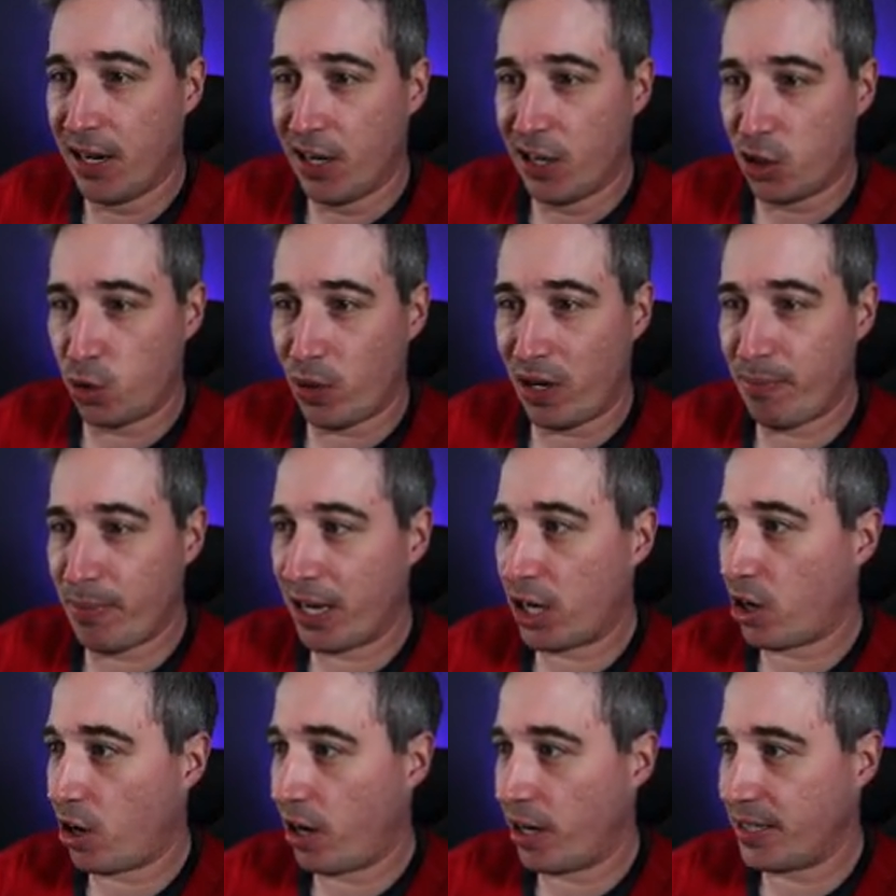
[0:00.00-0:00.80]
So we have my
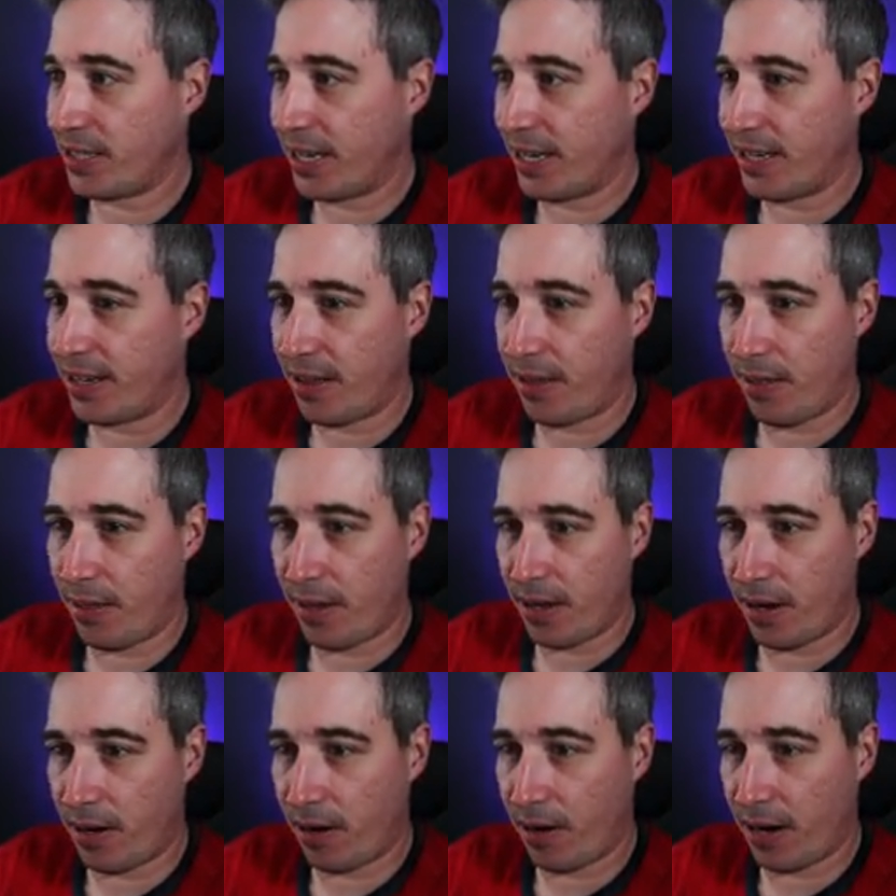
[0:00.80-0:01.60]
content
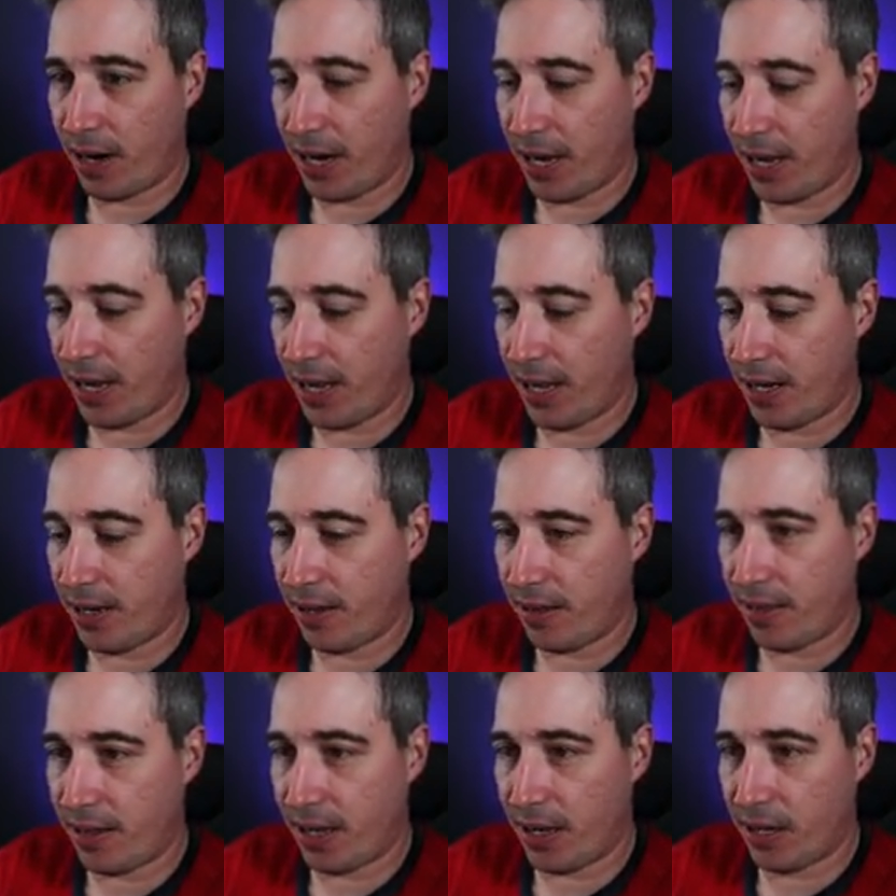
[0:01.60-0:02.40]
there, and
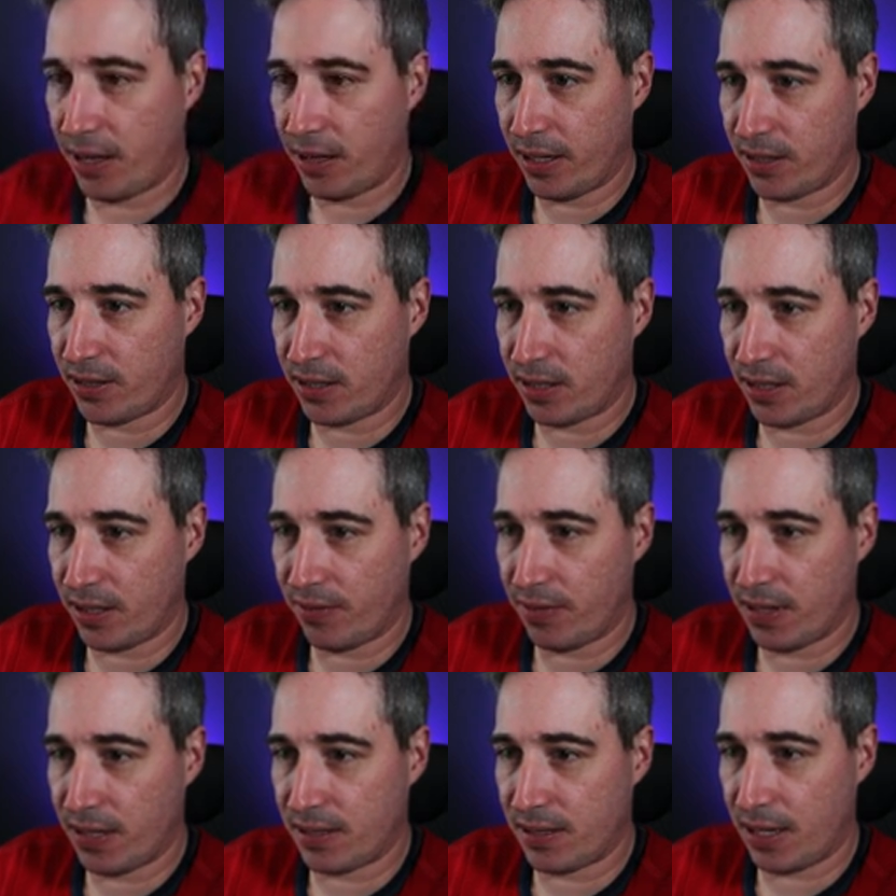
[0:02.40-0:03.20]
then let's
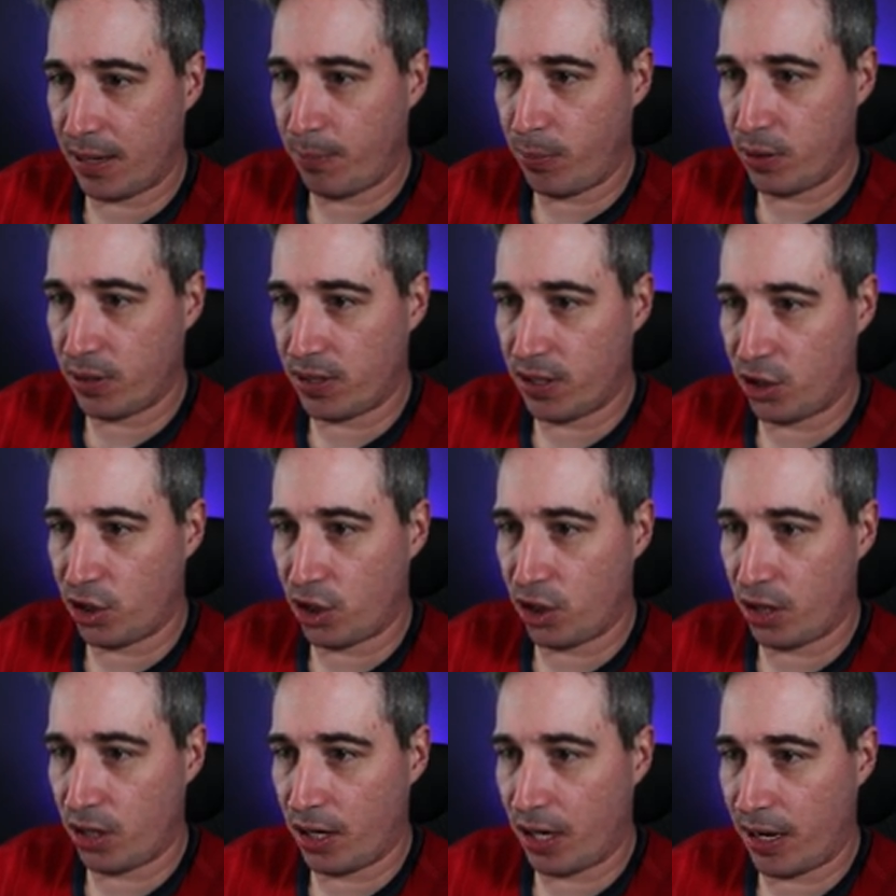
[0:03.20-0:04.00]
leave this a
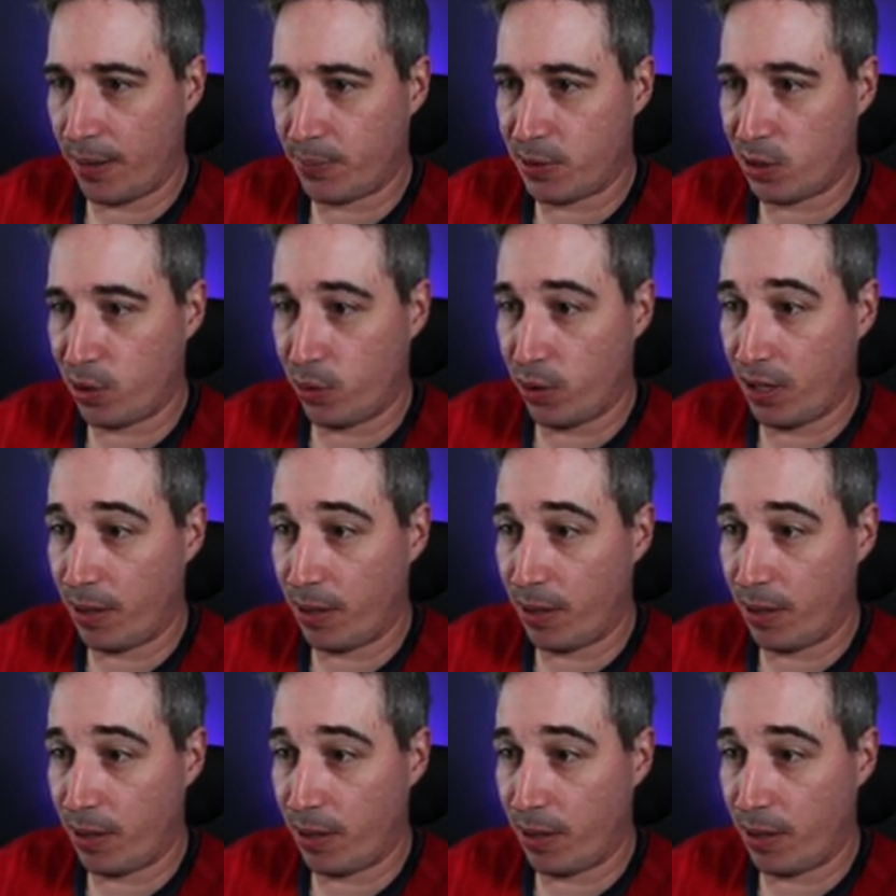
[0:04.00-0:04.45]
position absolute.